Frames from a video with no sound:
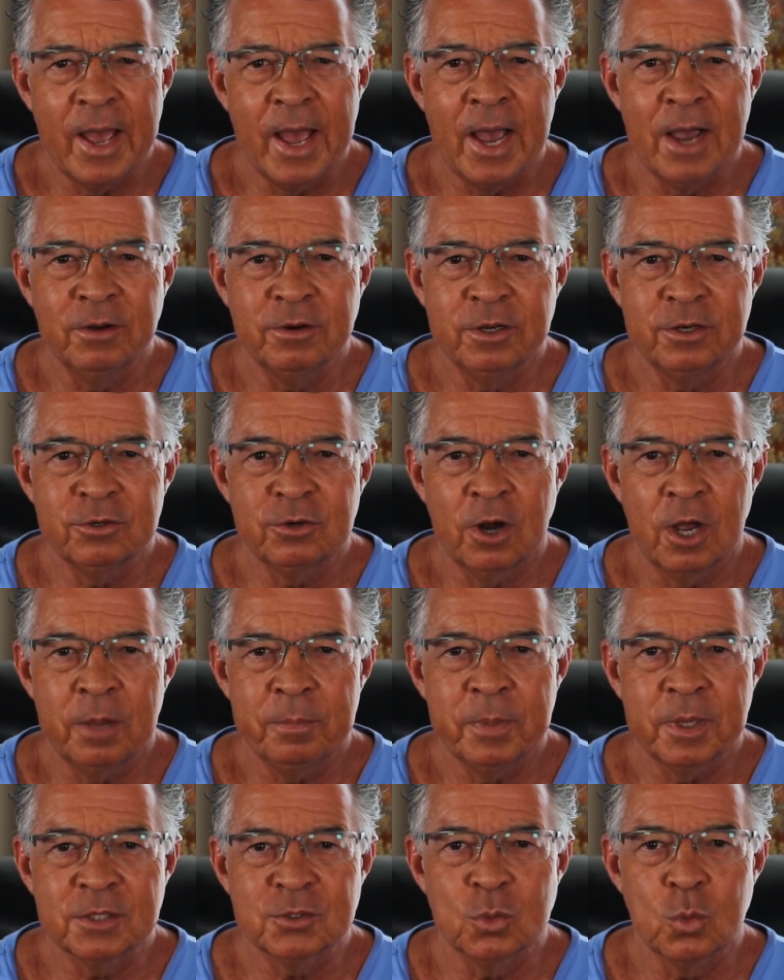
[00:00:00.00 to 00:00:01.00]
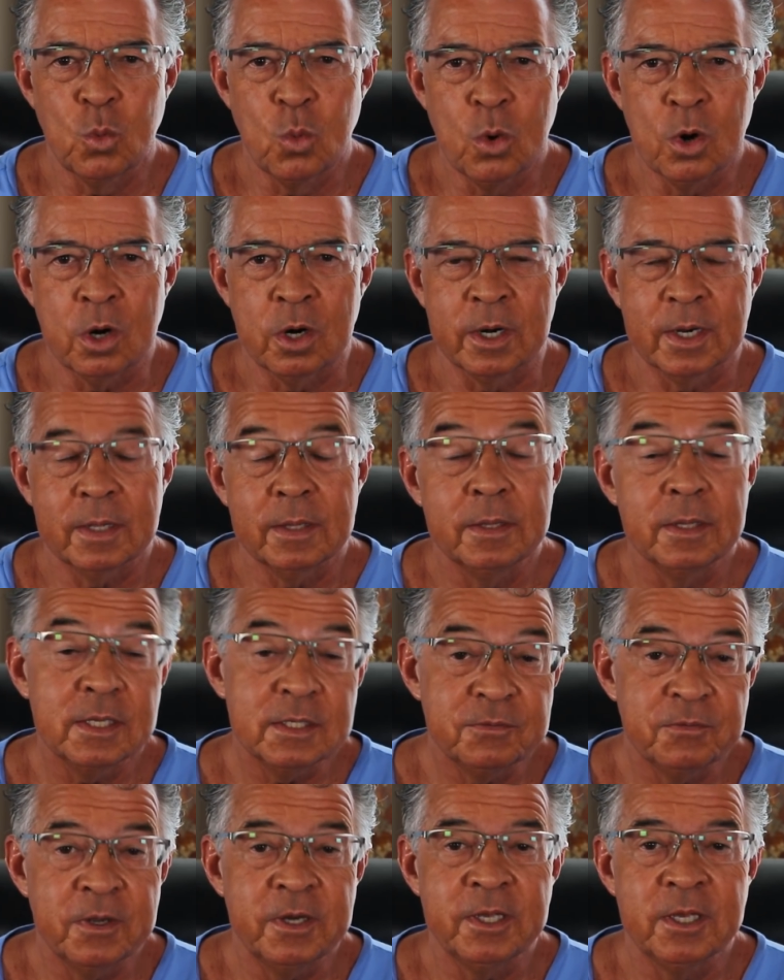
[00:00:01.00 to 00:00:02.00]
how nootropics work,
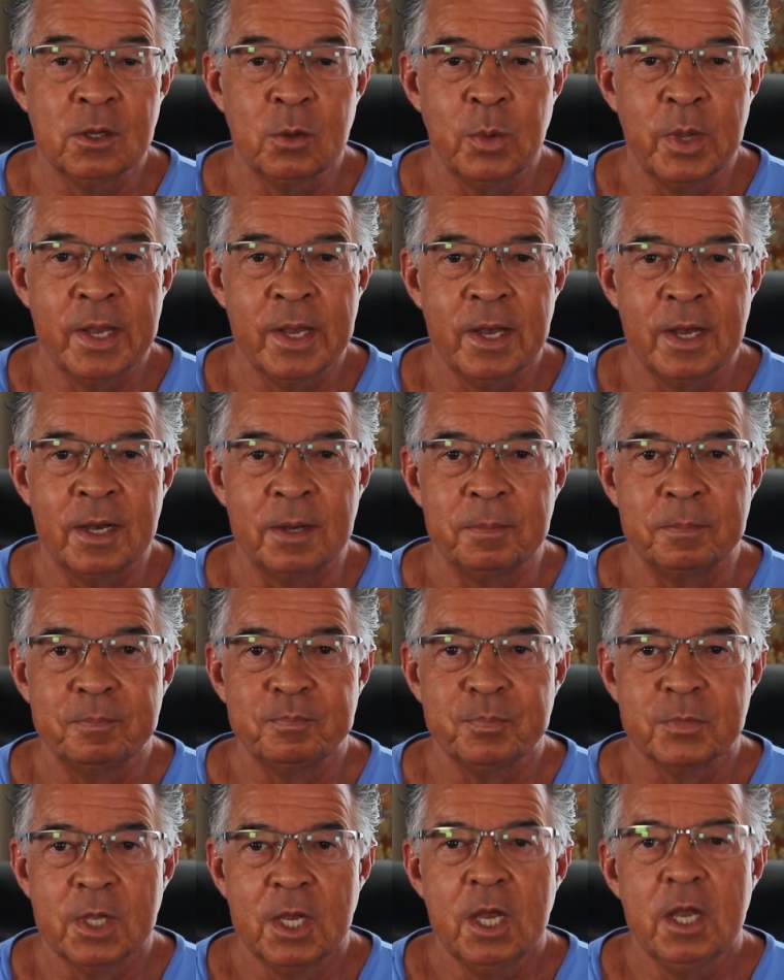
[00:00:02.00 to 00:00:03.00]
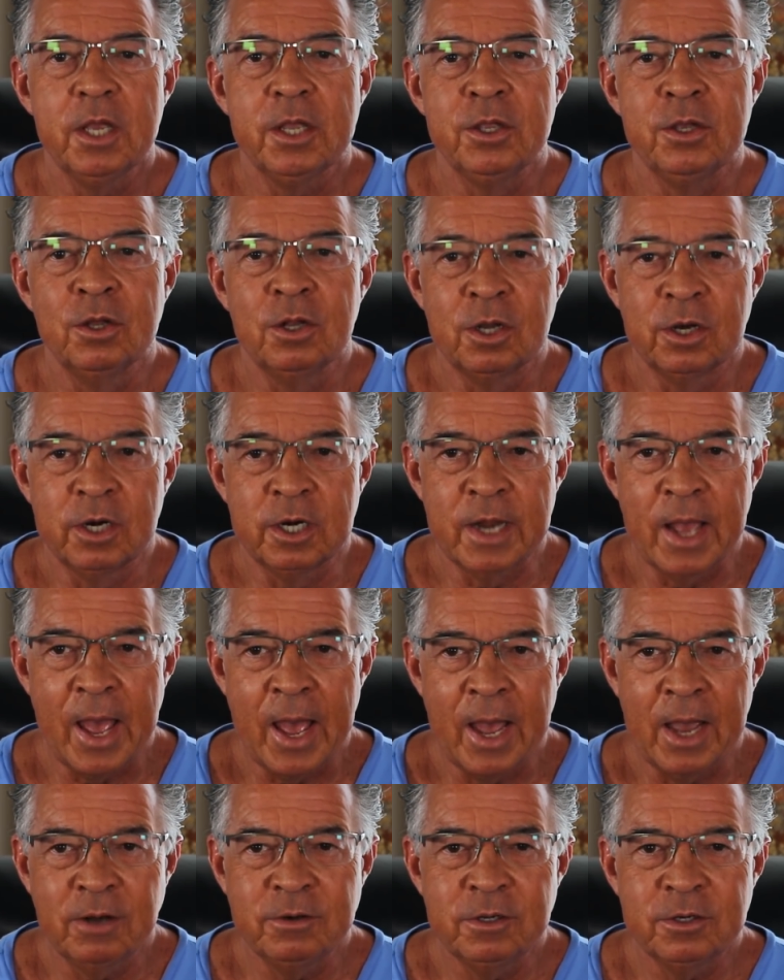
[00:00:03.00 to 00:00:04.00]
this video will help. You'll learn
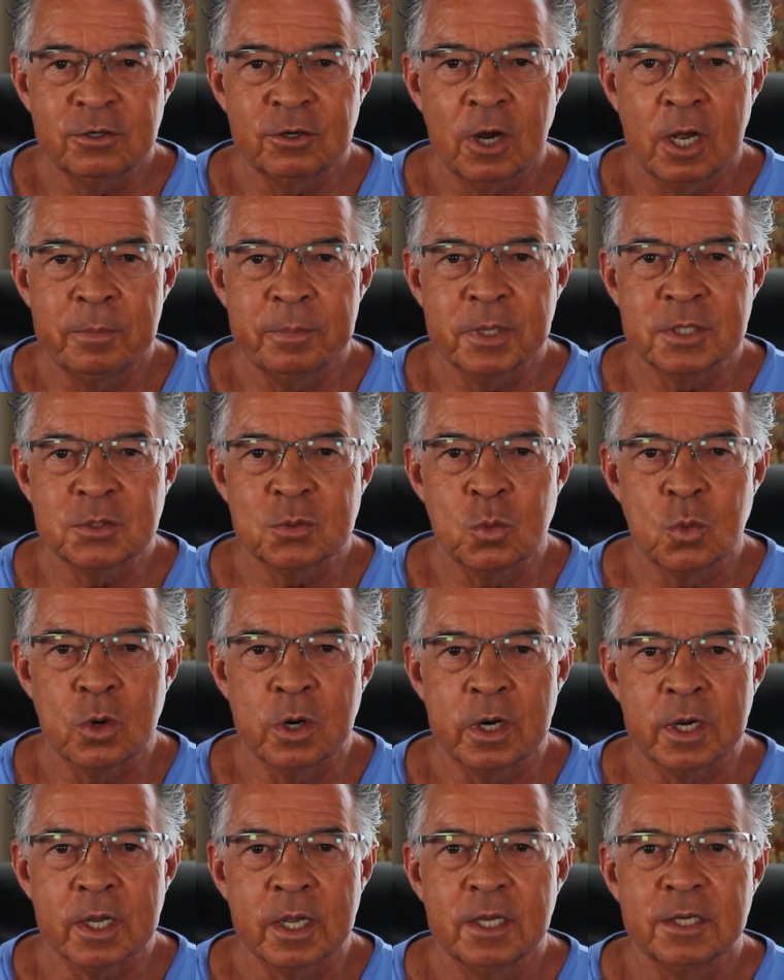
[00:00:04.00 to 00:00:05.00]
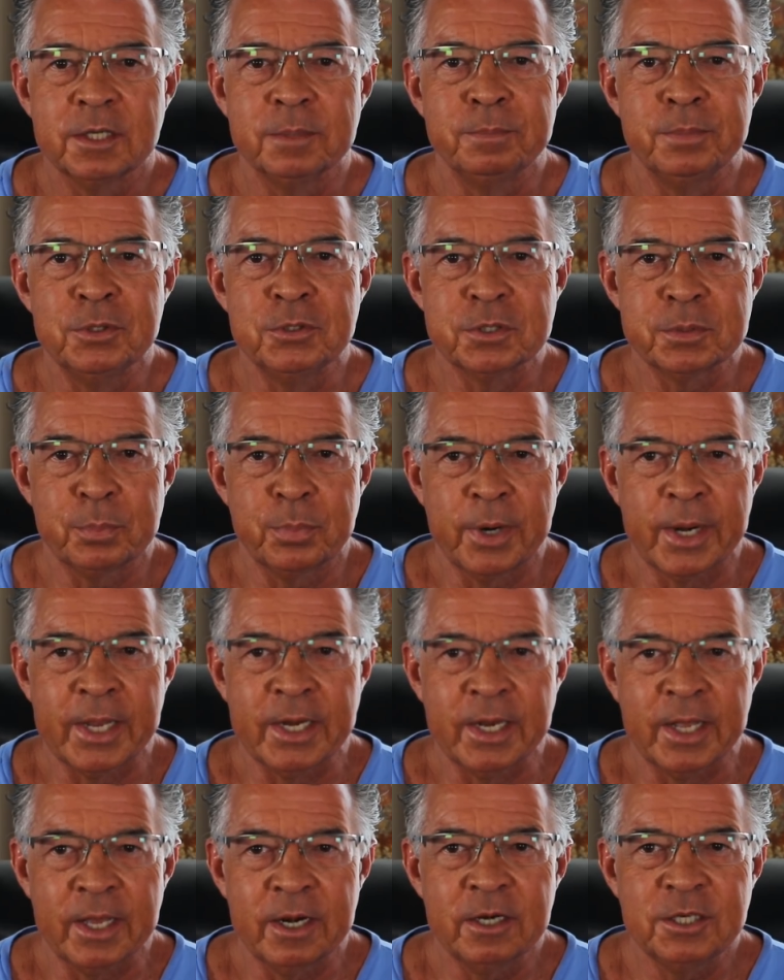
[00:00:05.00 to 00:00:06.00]
how nootropics work to boost
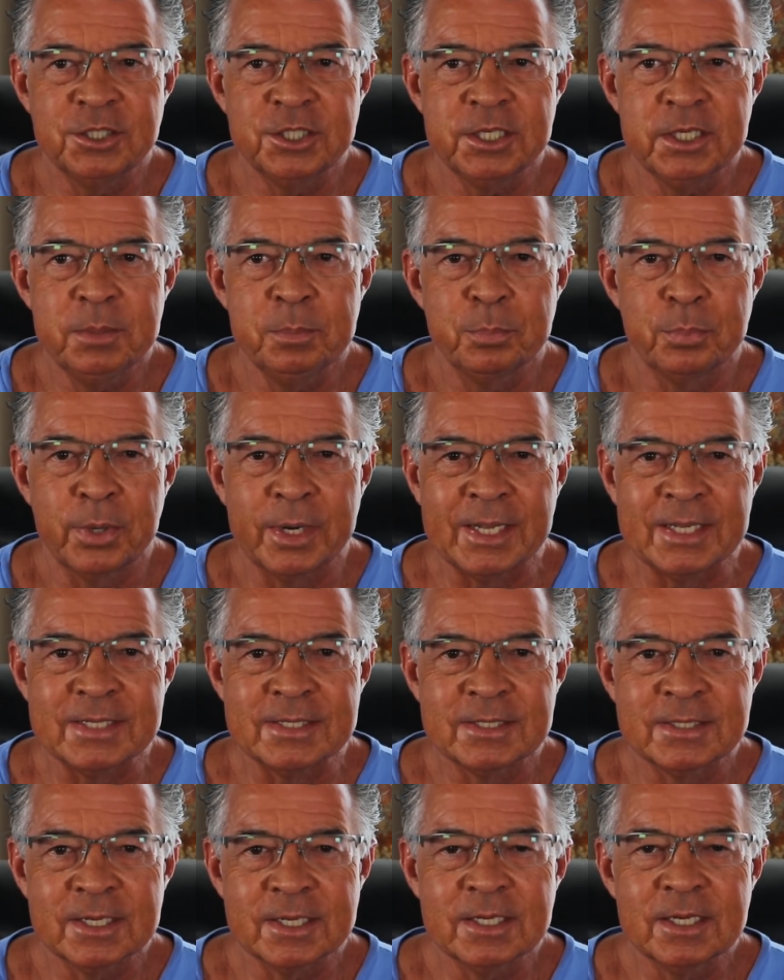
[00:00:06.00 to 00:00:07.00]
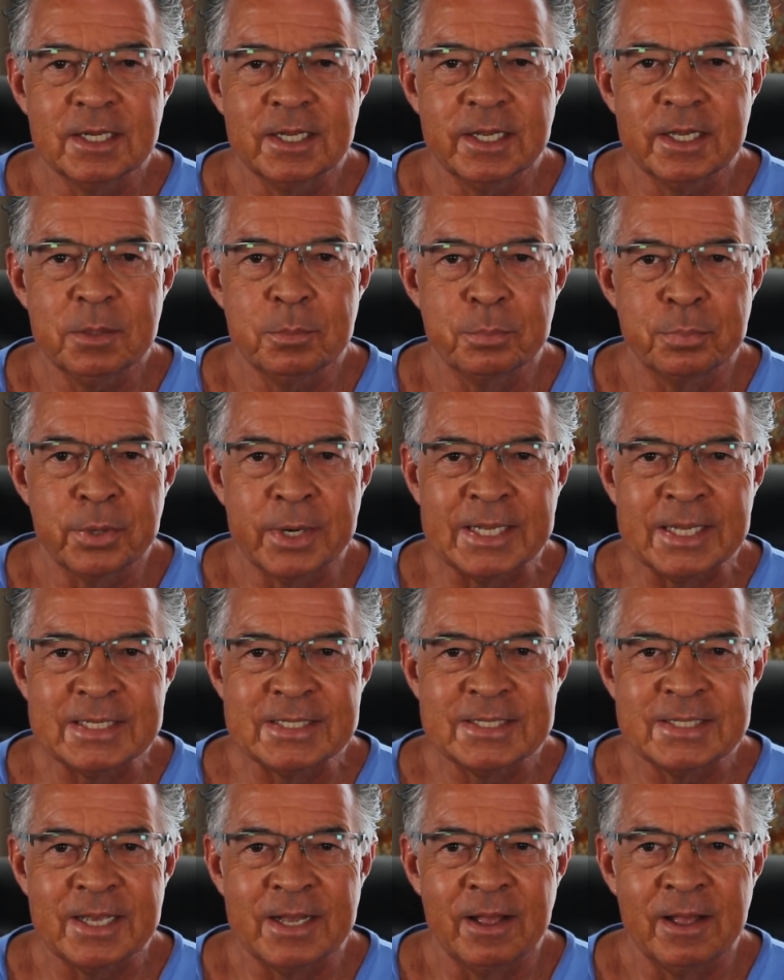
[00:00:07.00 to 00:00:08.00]
brain energy, brain signaling, brain
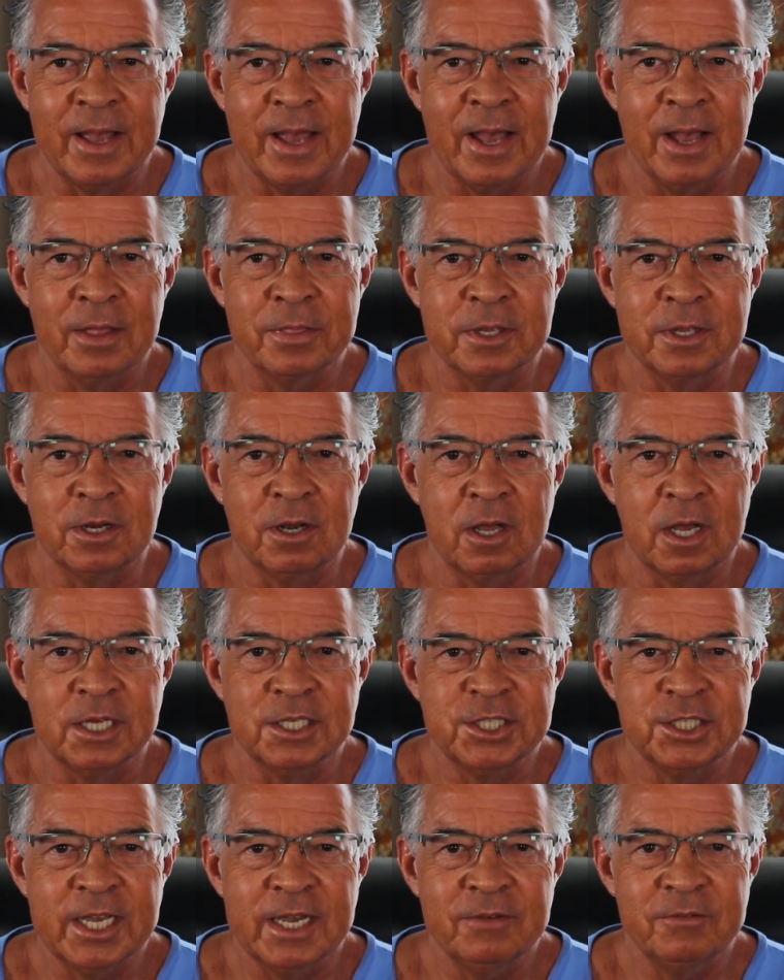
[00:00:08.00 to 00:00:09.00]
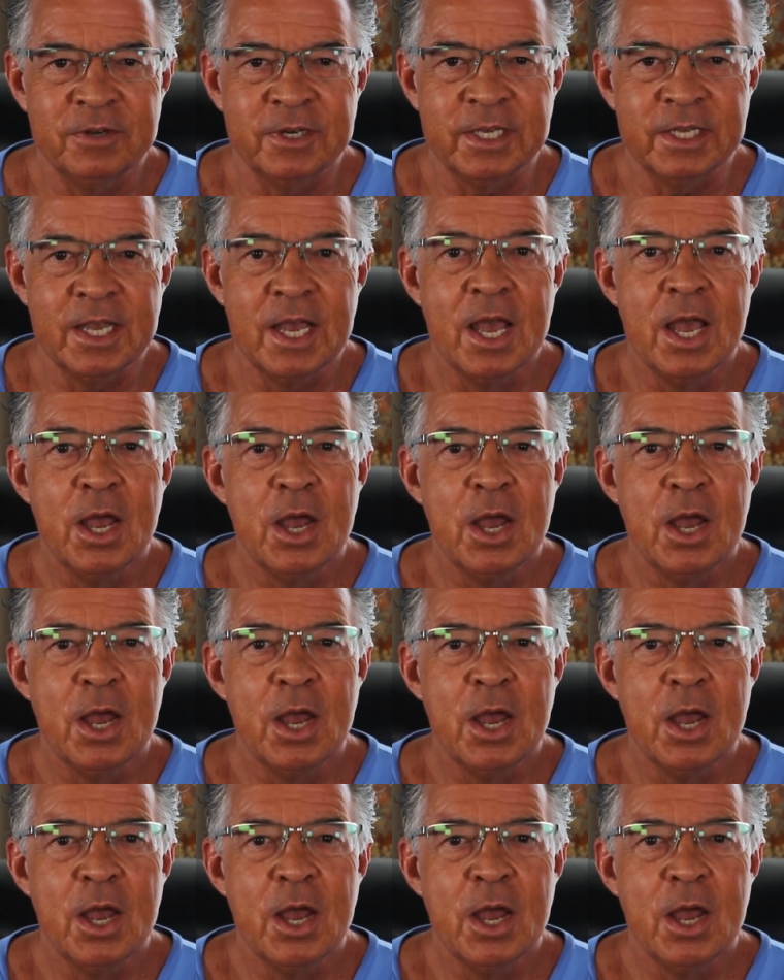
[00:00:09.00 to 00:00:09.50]
cell health and longevity,